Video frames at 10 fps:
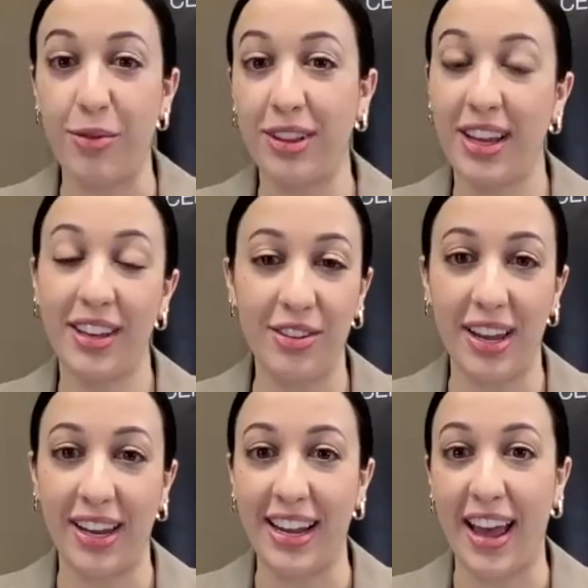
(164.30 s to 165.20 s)
Well, thank you,
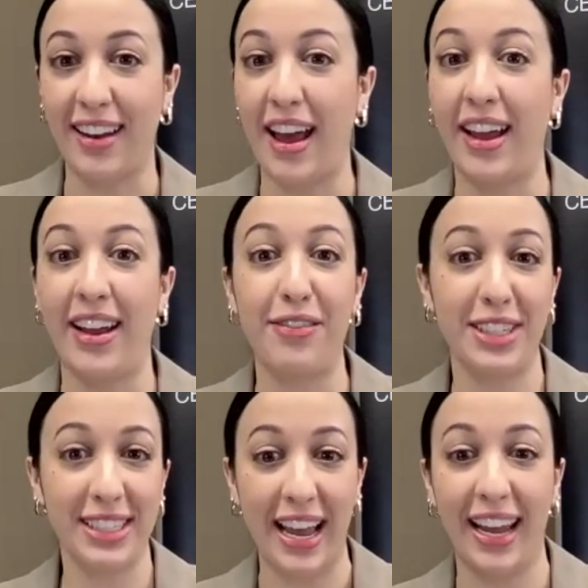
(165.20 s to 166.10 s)
Katie. And I have
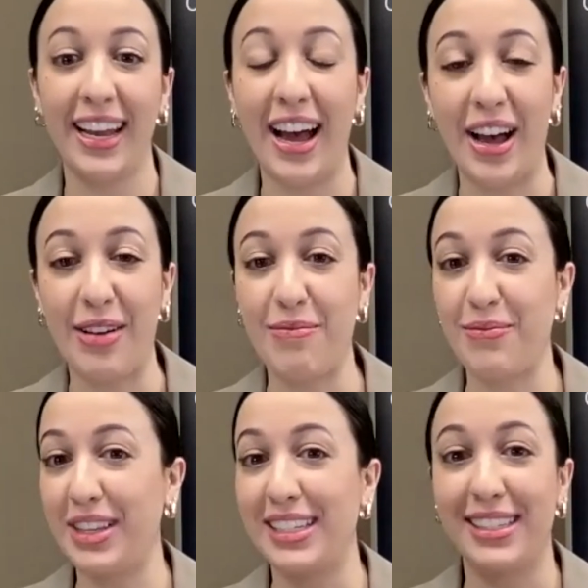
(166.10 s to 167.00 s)
to say,
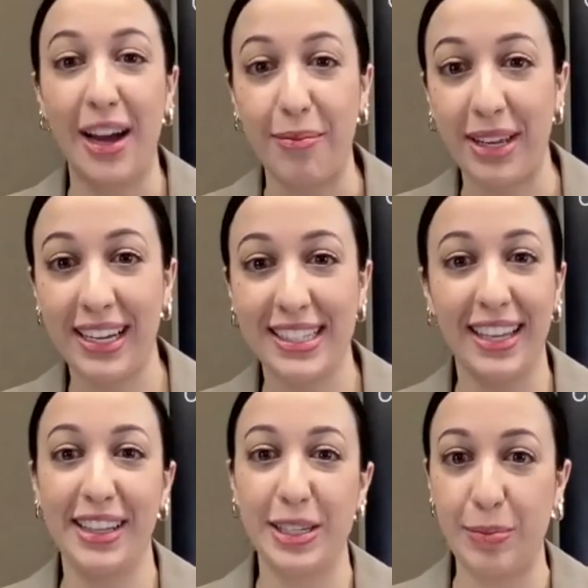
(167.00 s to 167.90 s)
these topics
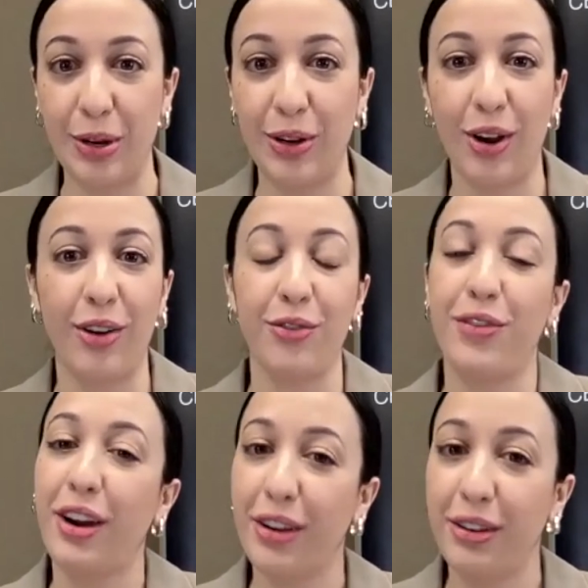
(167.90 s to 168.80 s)
in this book are
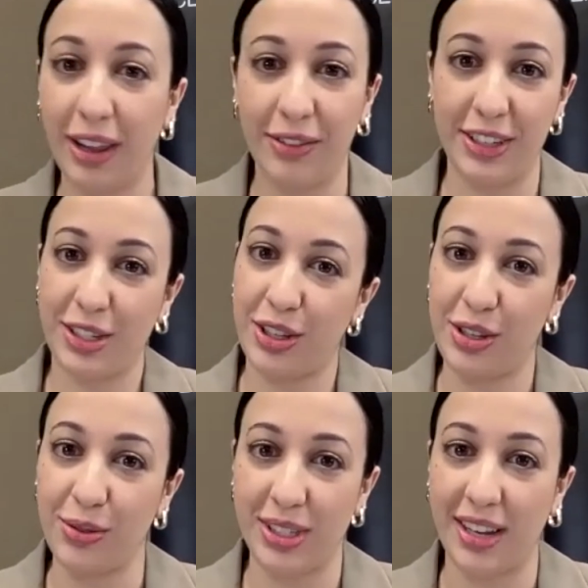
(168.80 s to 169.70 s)
very relevant to the
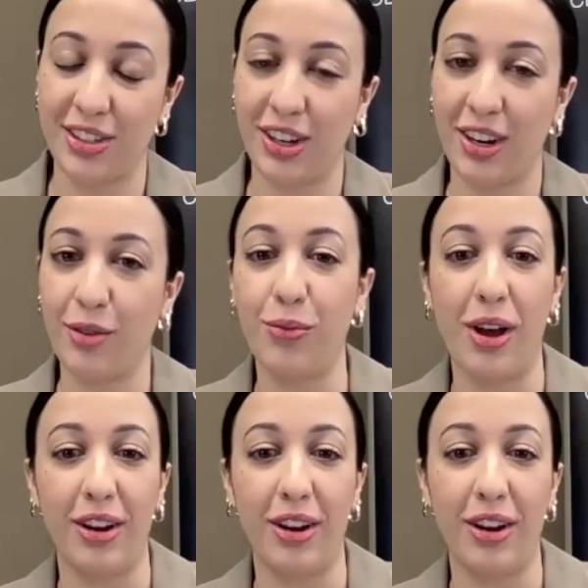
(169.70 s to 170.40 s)
Hughes Center.